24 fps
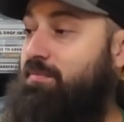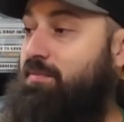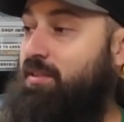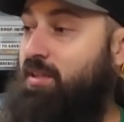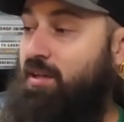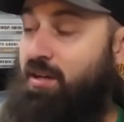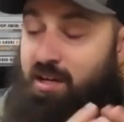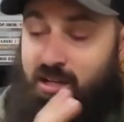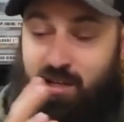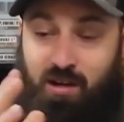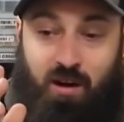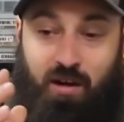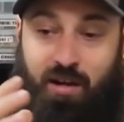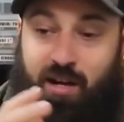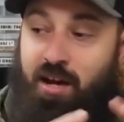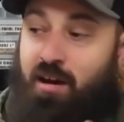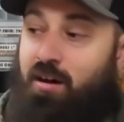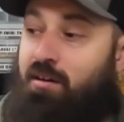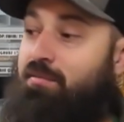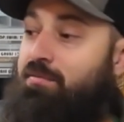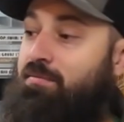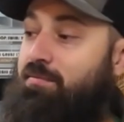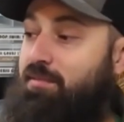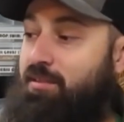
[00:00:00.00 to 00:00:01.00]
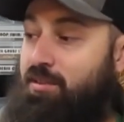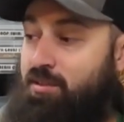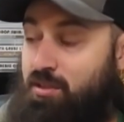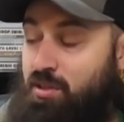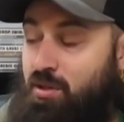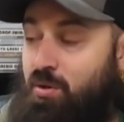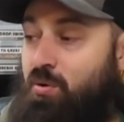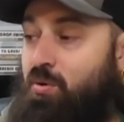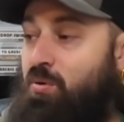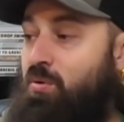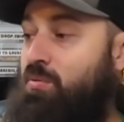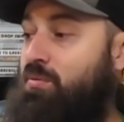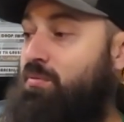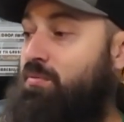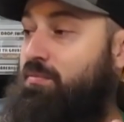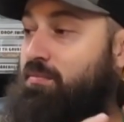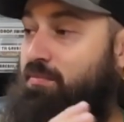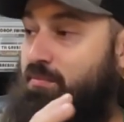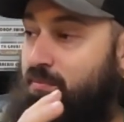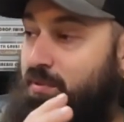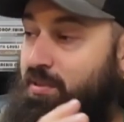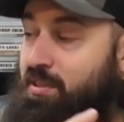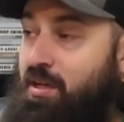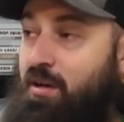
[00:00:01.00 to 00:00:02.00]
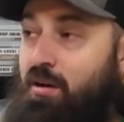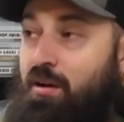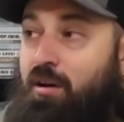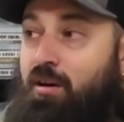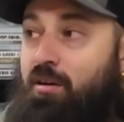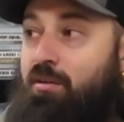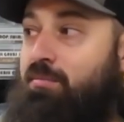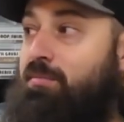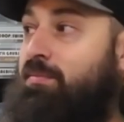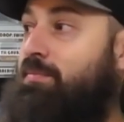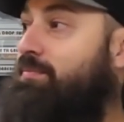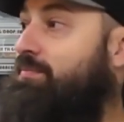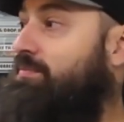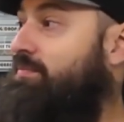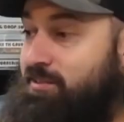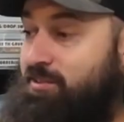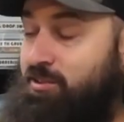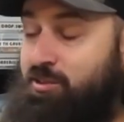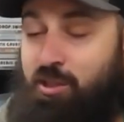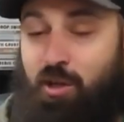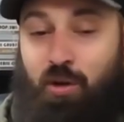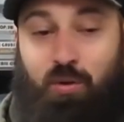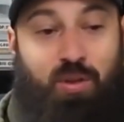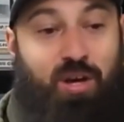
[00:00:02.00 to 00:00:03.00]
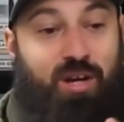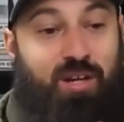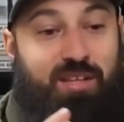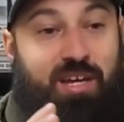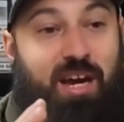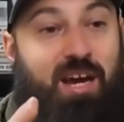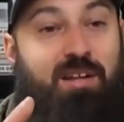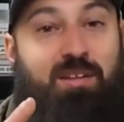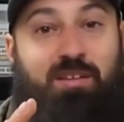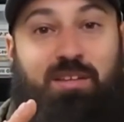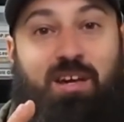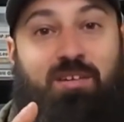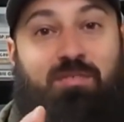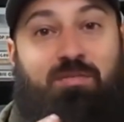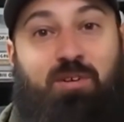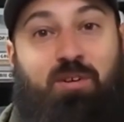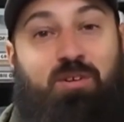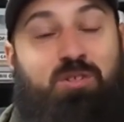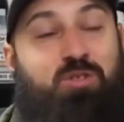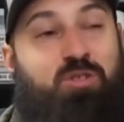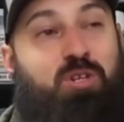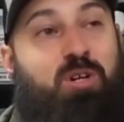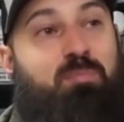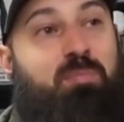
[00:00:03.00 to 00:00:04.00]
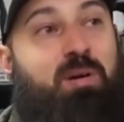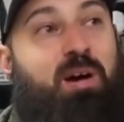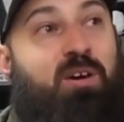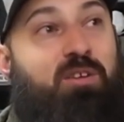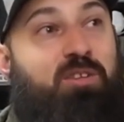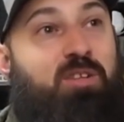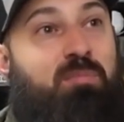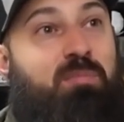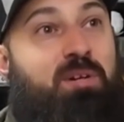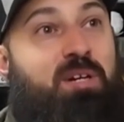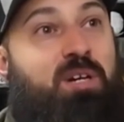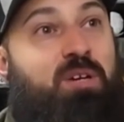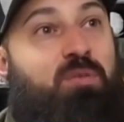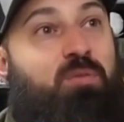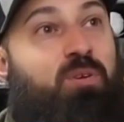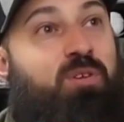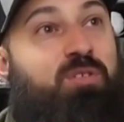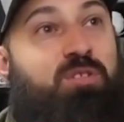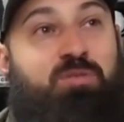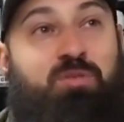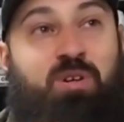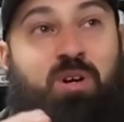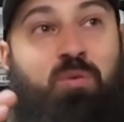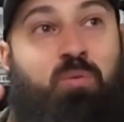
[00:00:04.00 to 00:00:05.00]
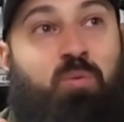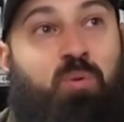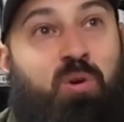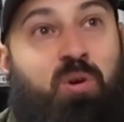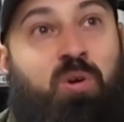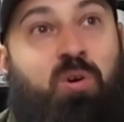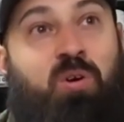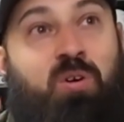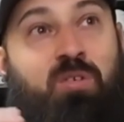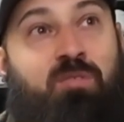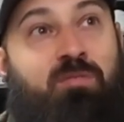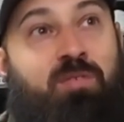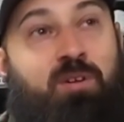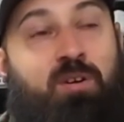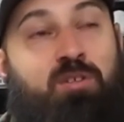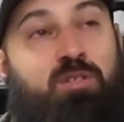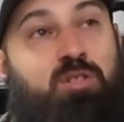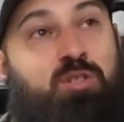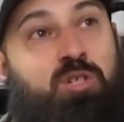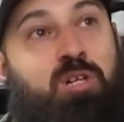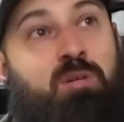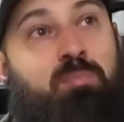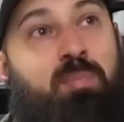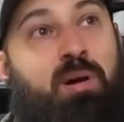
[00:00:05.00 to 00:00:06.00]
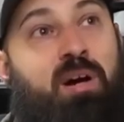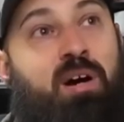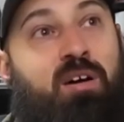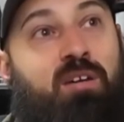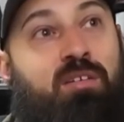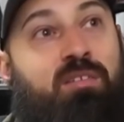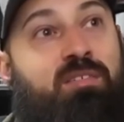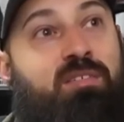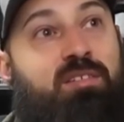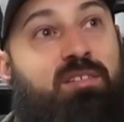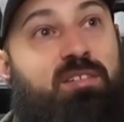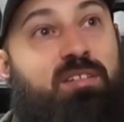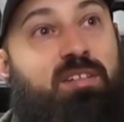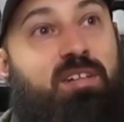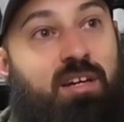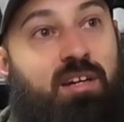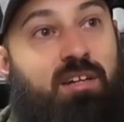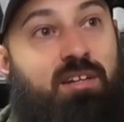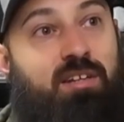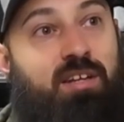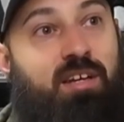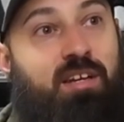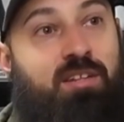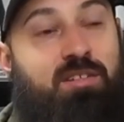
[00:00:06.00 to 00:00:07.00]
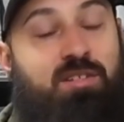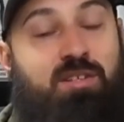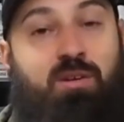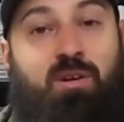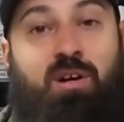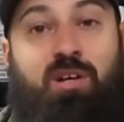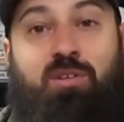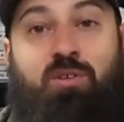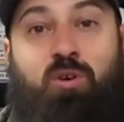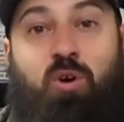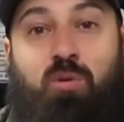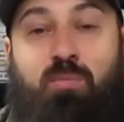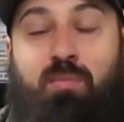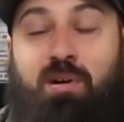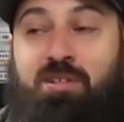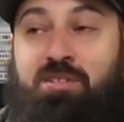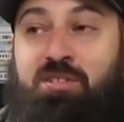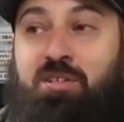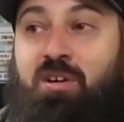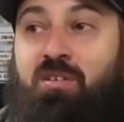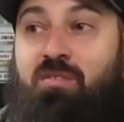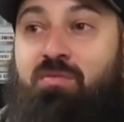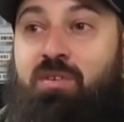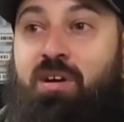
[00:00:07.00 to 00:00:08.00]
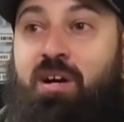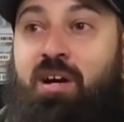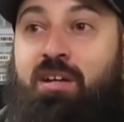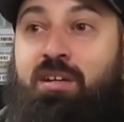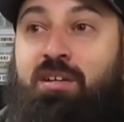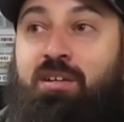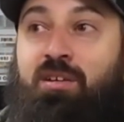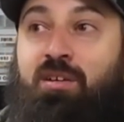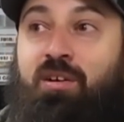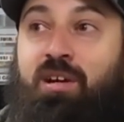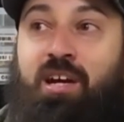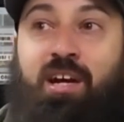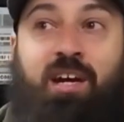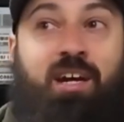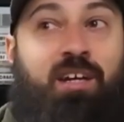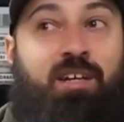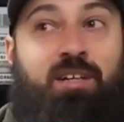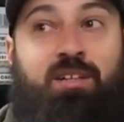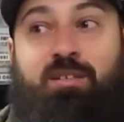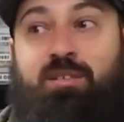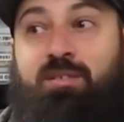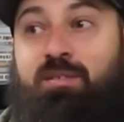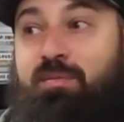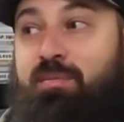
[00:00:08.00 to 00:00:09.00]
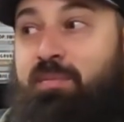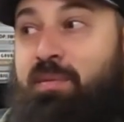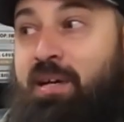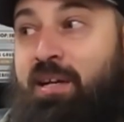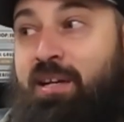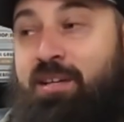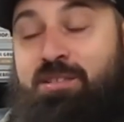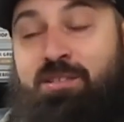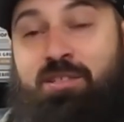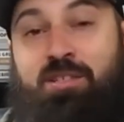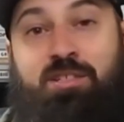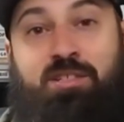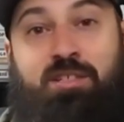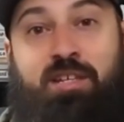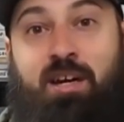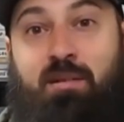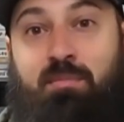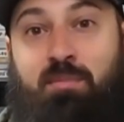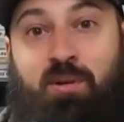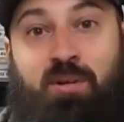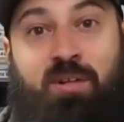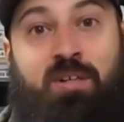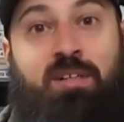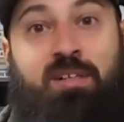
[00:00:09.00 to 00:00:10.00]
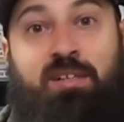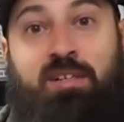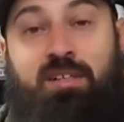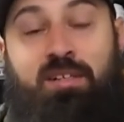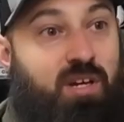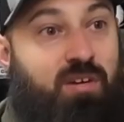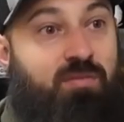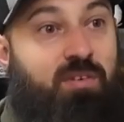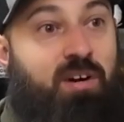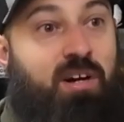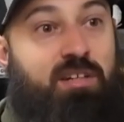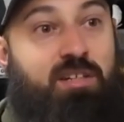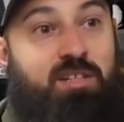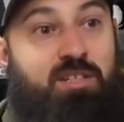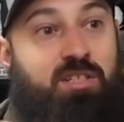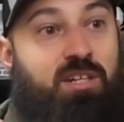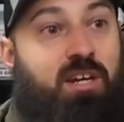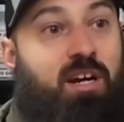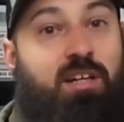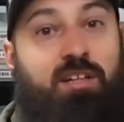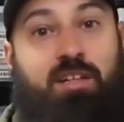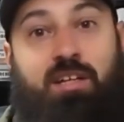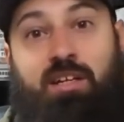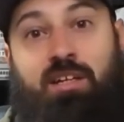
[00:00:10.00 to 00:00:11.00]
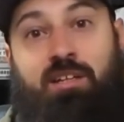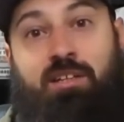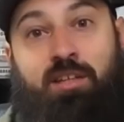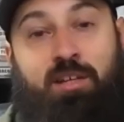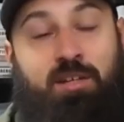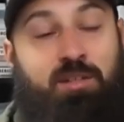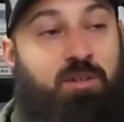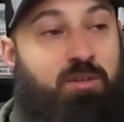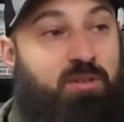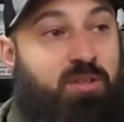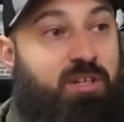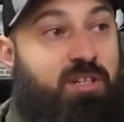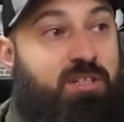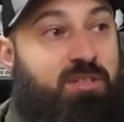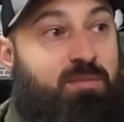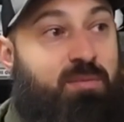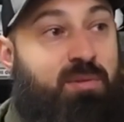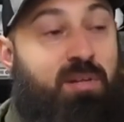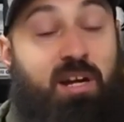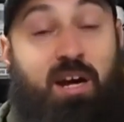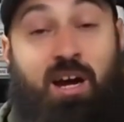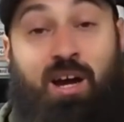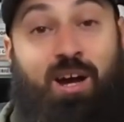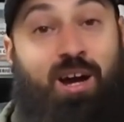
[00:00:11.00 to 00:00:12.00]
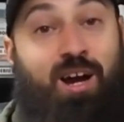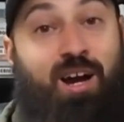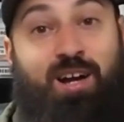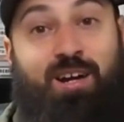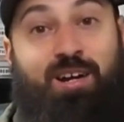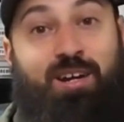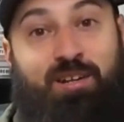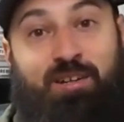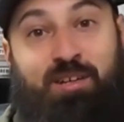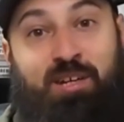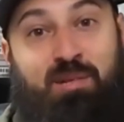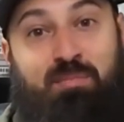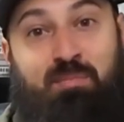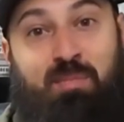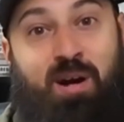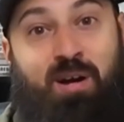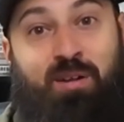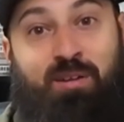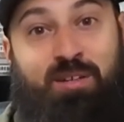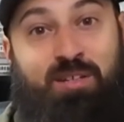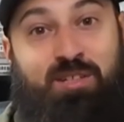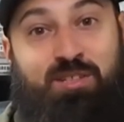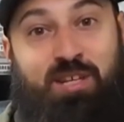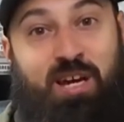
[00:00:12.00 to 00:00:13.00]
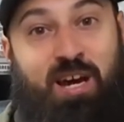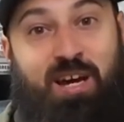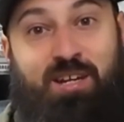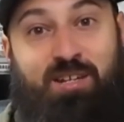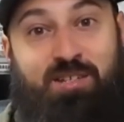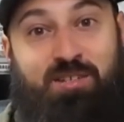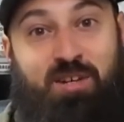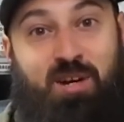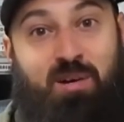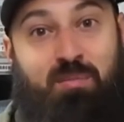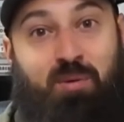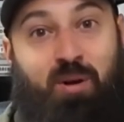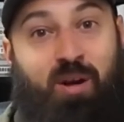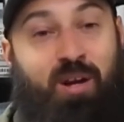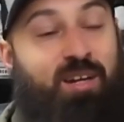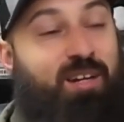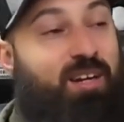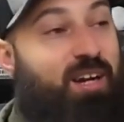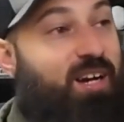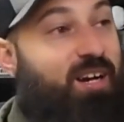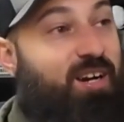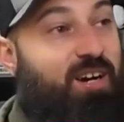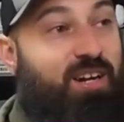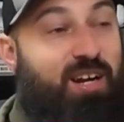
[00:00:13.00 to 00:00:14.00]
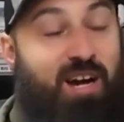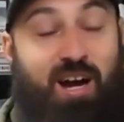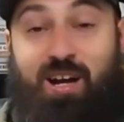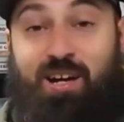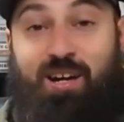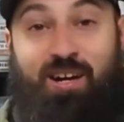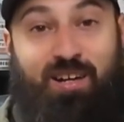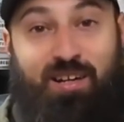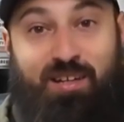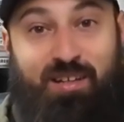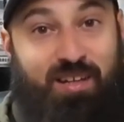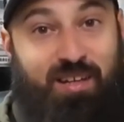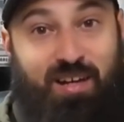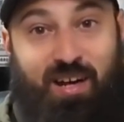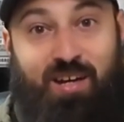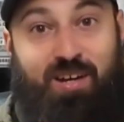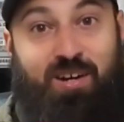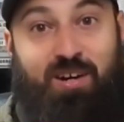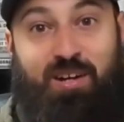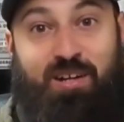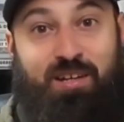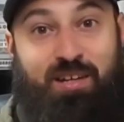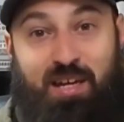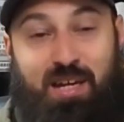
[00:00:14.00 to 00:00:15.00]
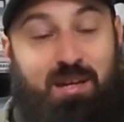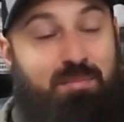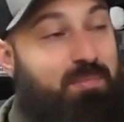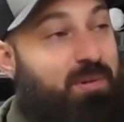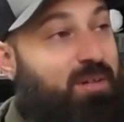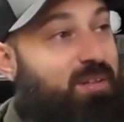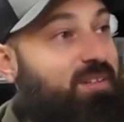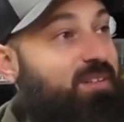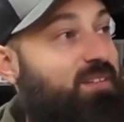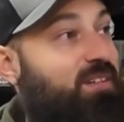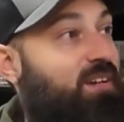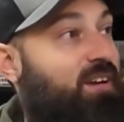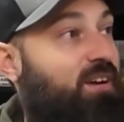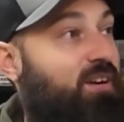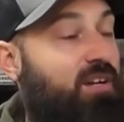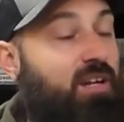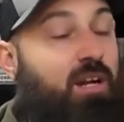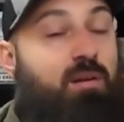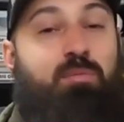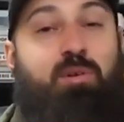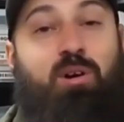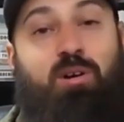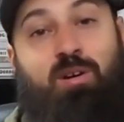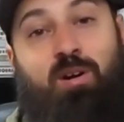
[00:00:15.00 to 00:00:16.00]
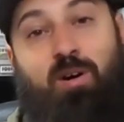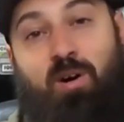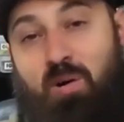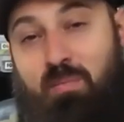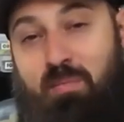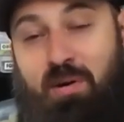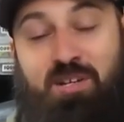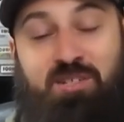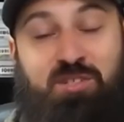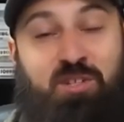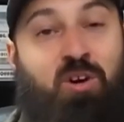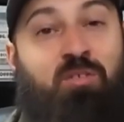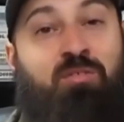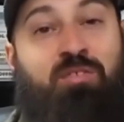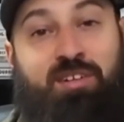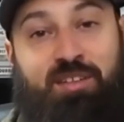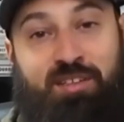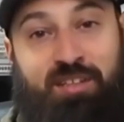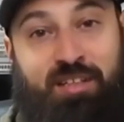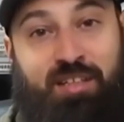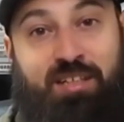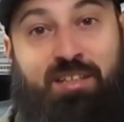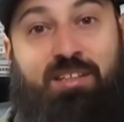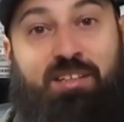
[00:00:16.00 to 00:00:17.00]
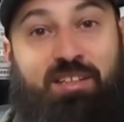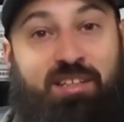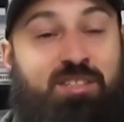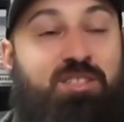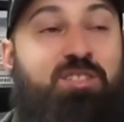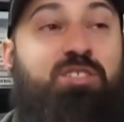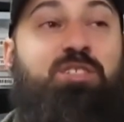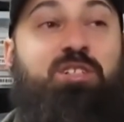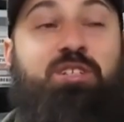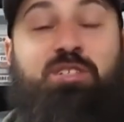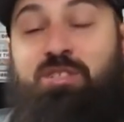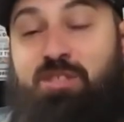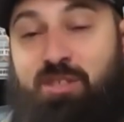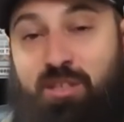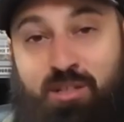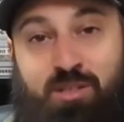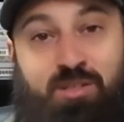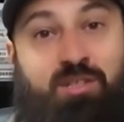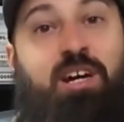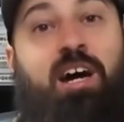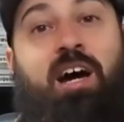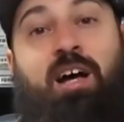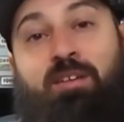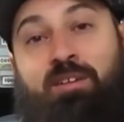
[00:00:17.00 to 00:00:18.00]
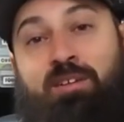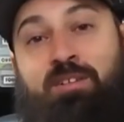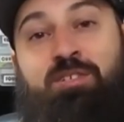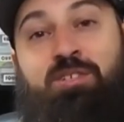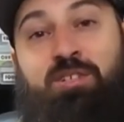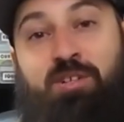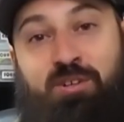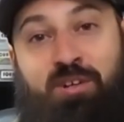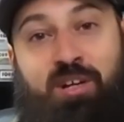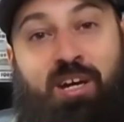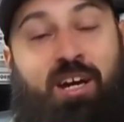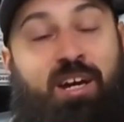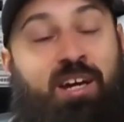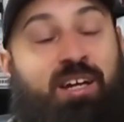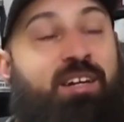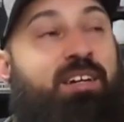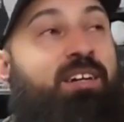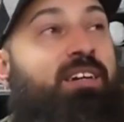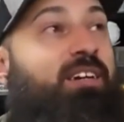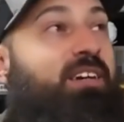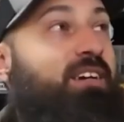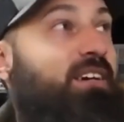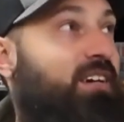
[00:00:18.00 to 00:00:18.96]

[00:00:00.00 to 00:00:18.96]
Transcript: Yeah, I got out. It's cool. Let me go home. So that first trip out to me wasn't a real first trip out. And so I told myself that, you know, hey, man, it's December. If I decide to continue this, I mean, I got to keep my elite status up, right? I got to keep it. You know, I'm not calling myself elite. It's just the challenge, okay?